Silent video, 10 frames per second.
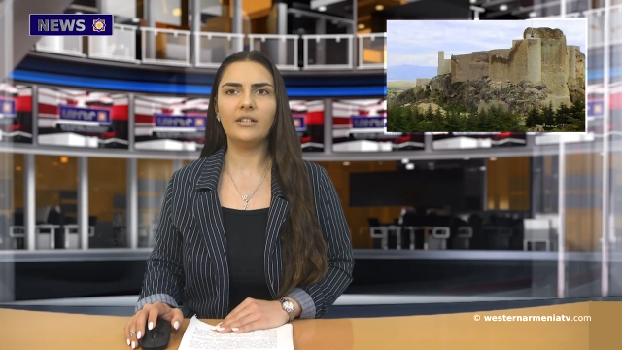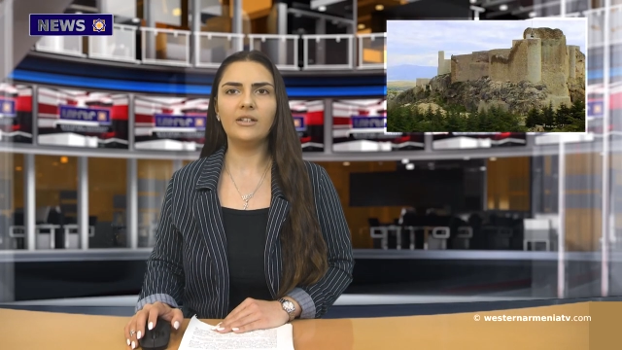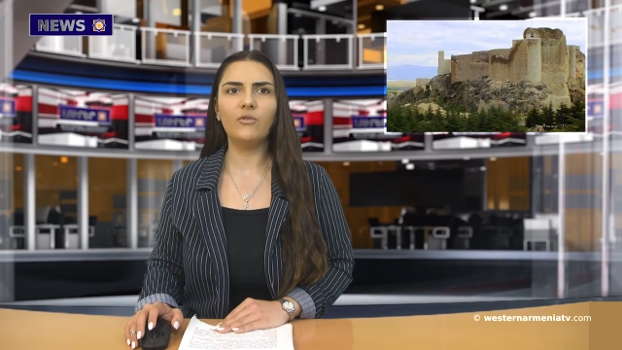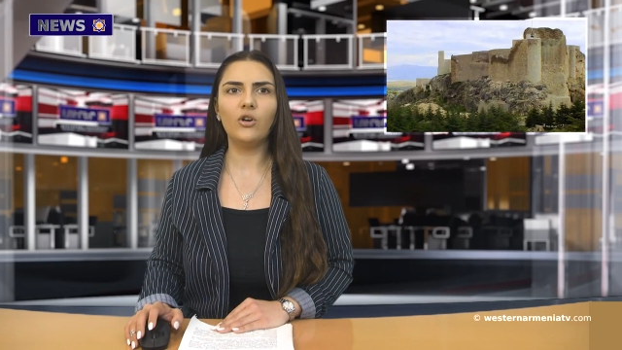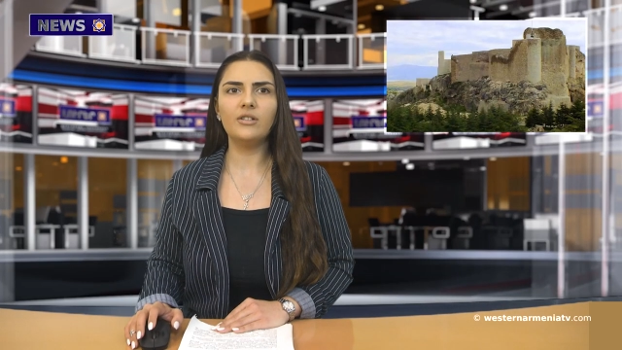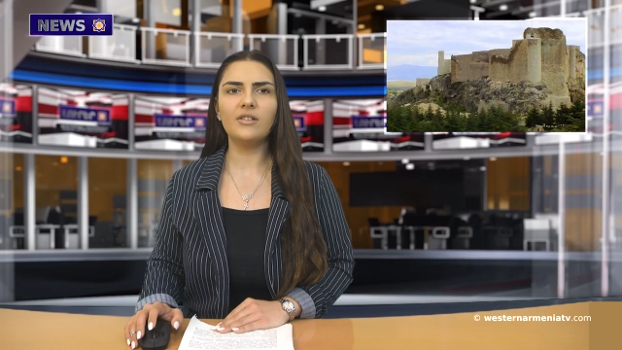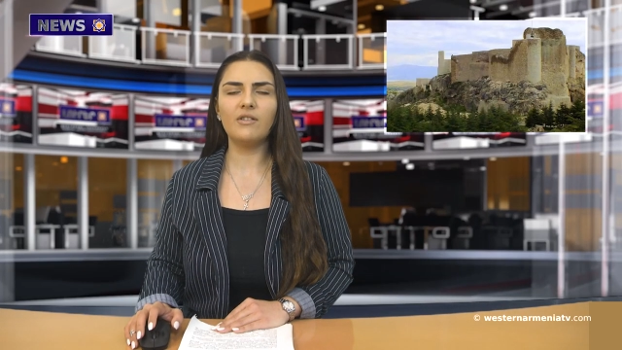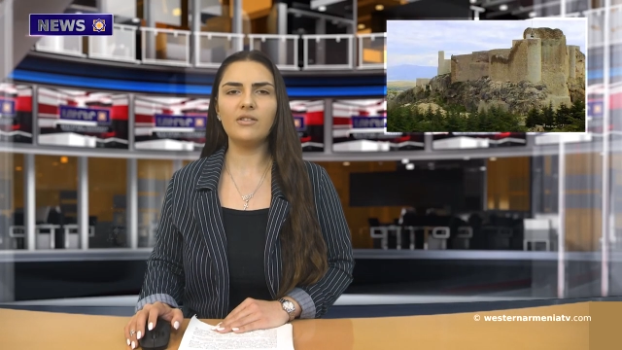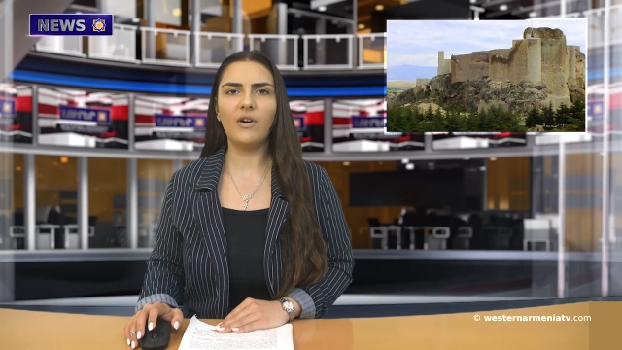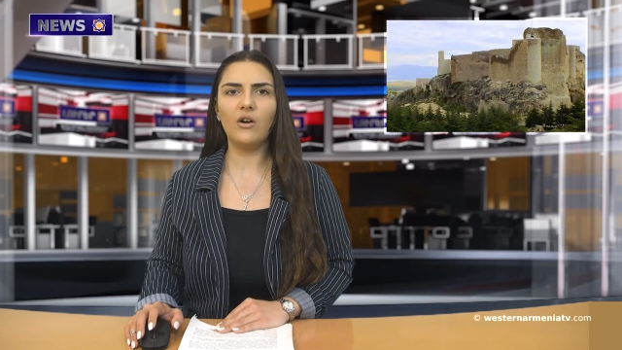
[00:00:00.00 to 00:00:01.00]
The fortress
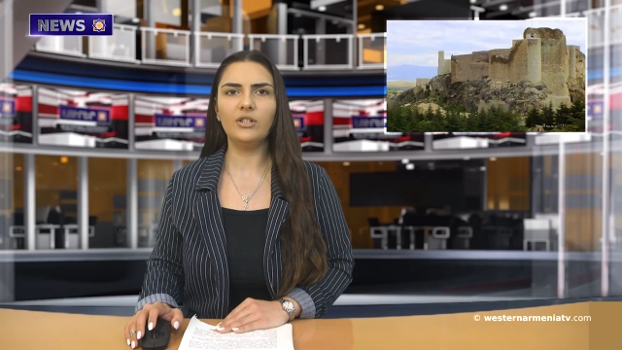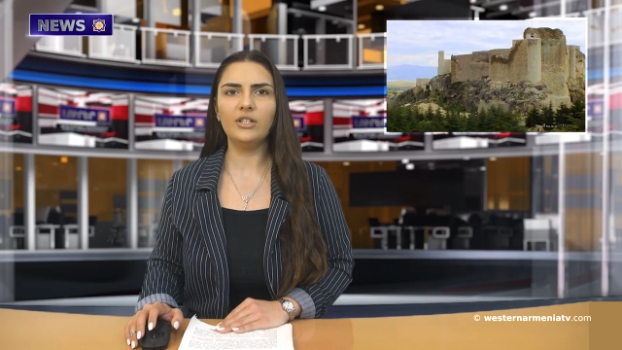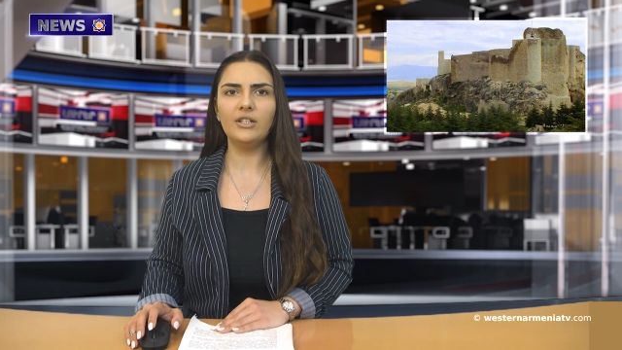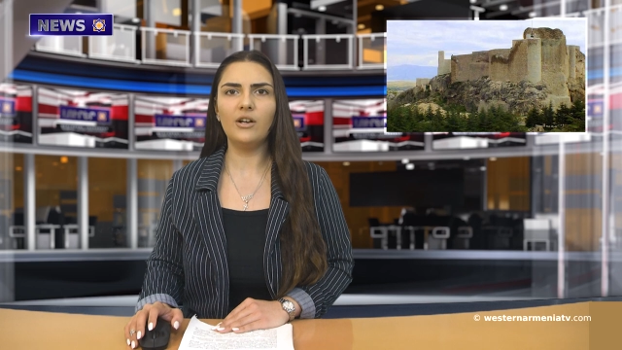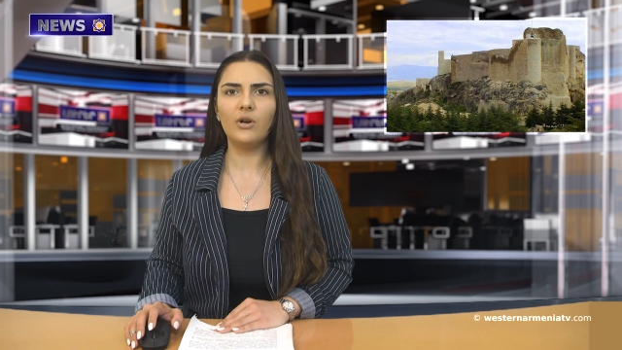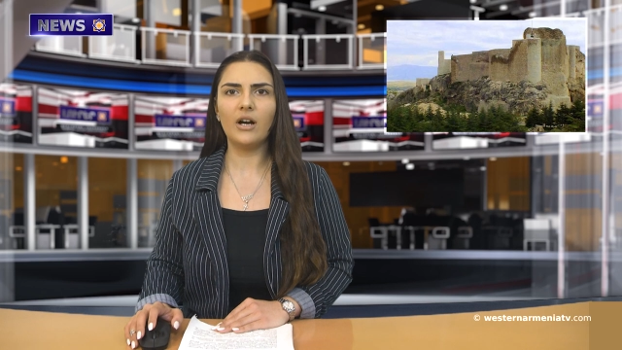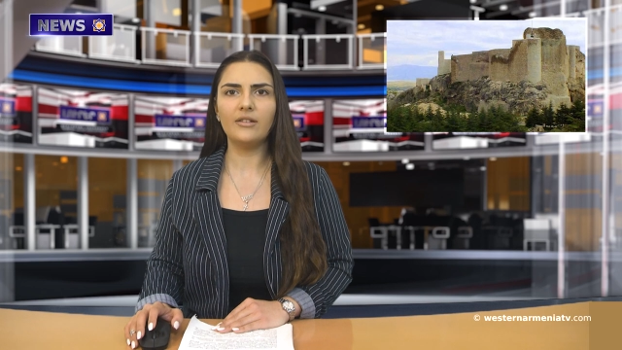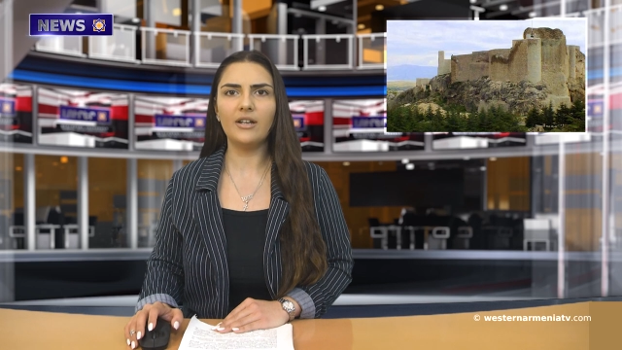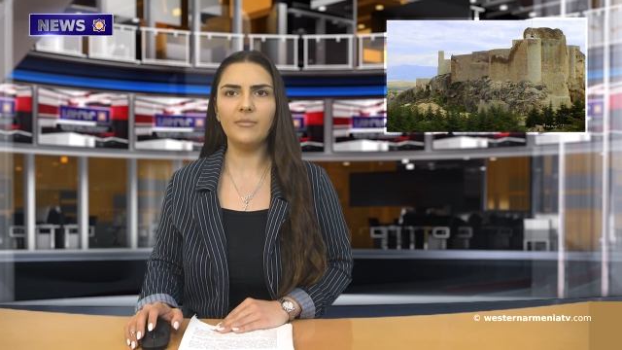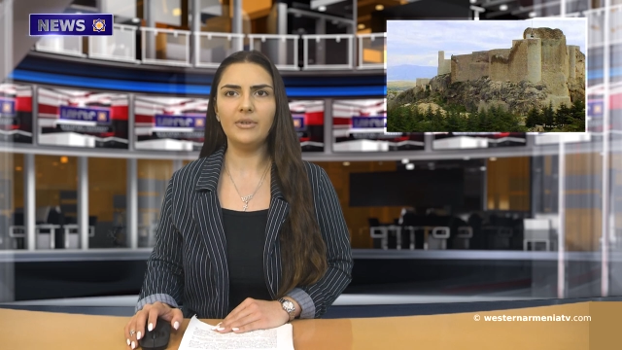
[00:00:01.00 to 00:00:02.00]
was founded in the
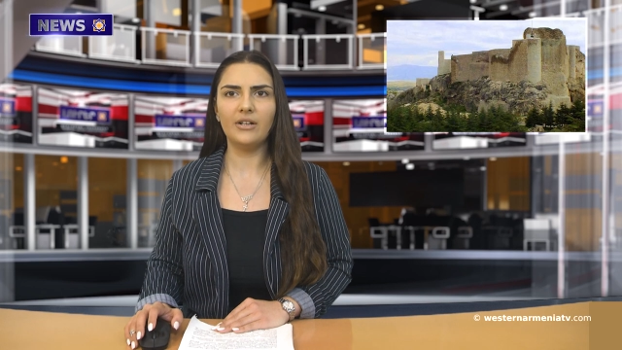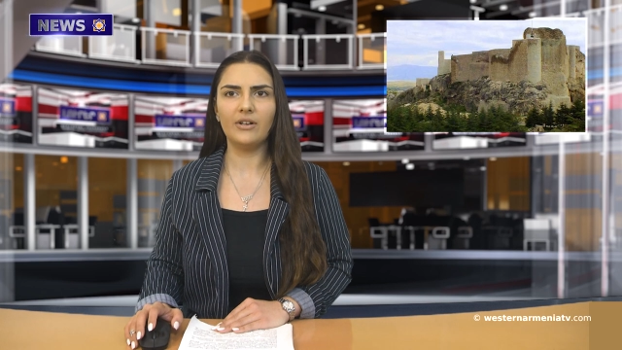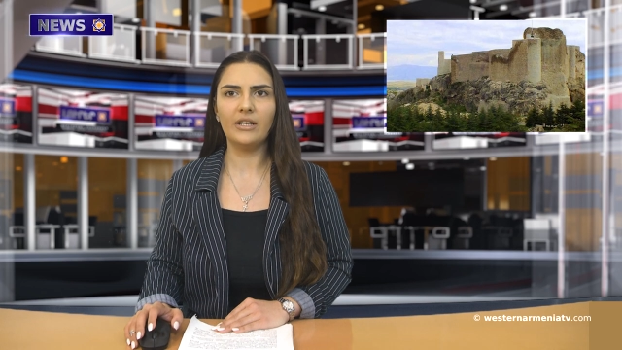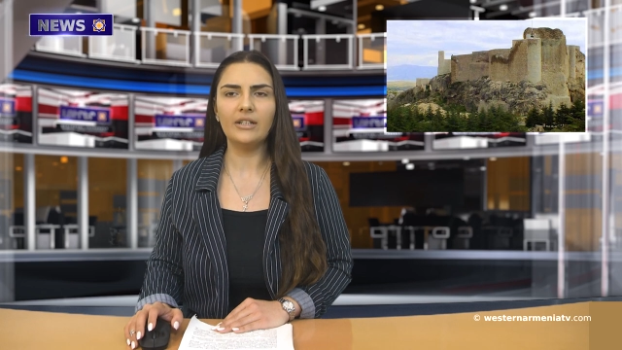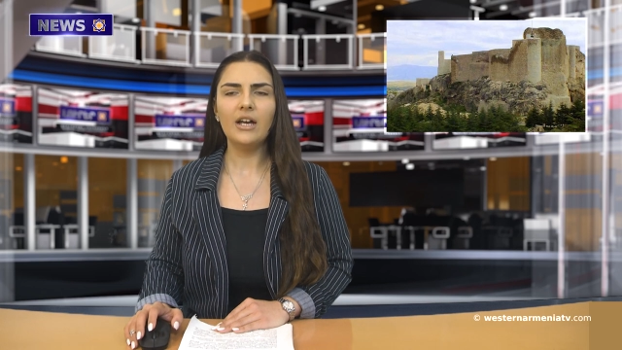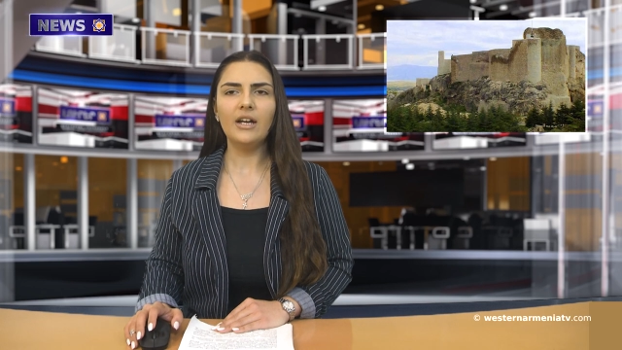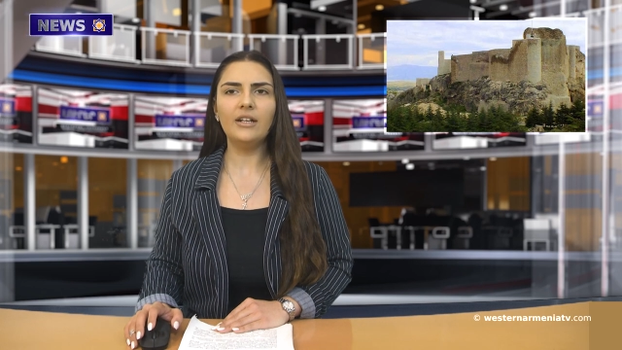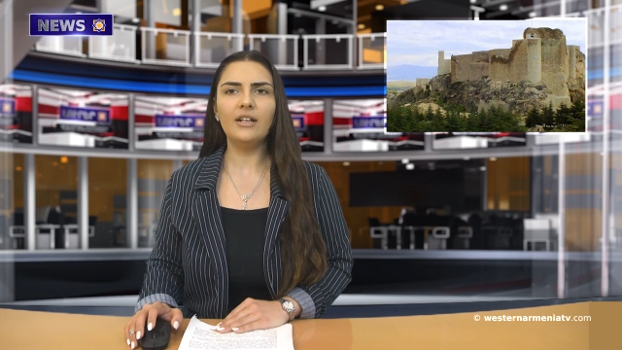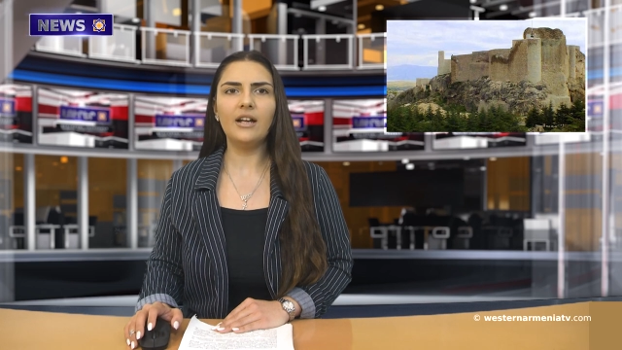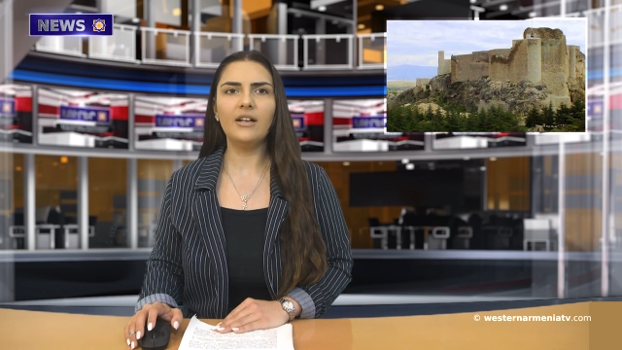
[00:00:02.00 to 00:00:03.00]
Urartian period in
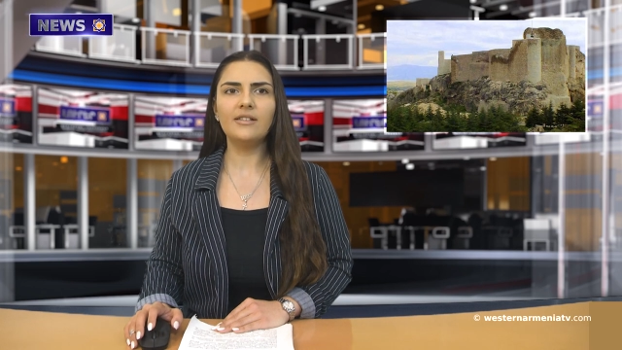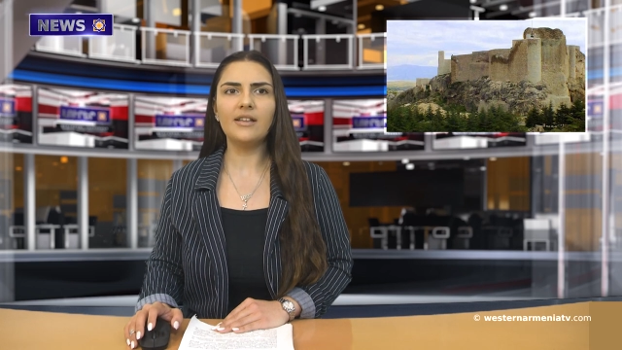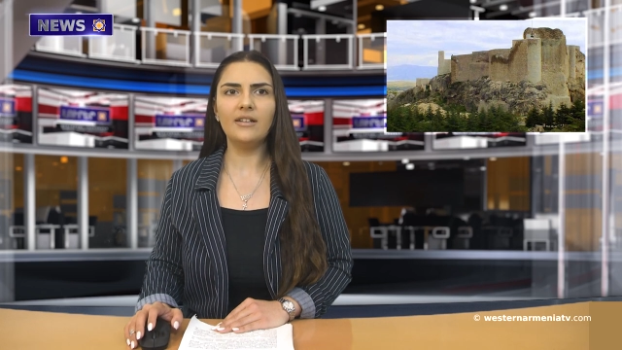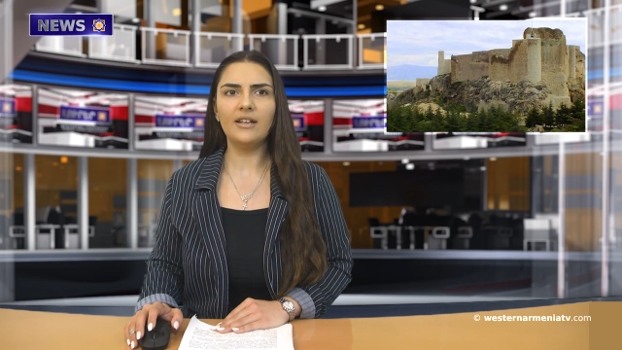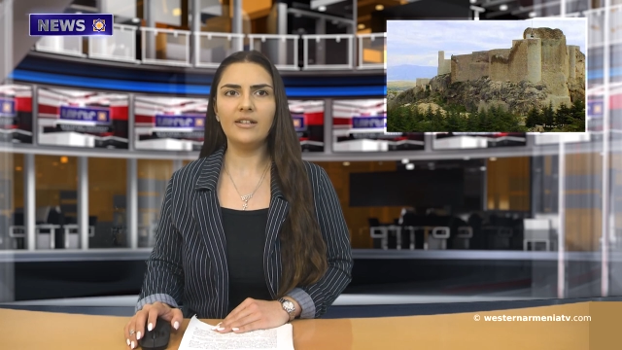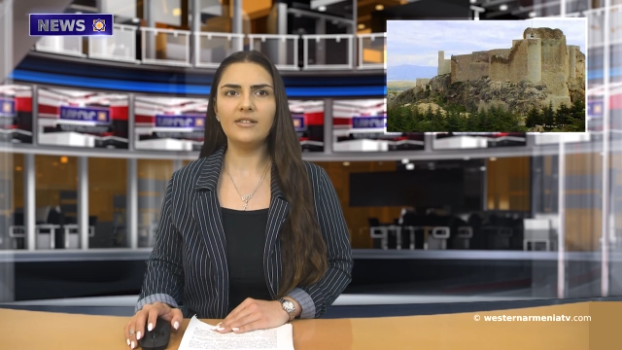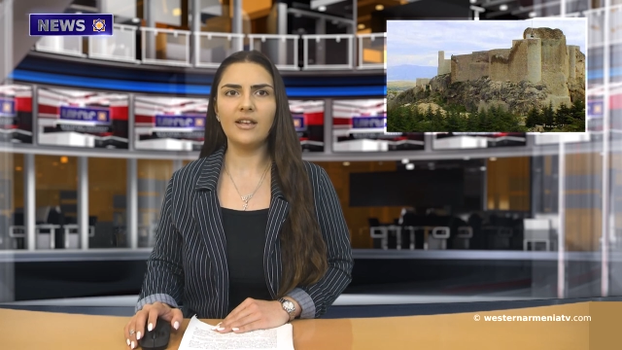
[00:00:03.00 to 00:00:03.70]
the 9th and 8th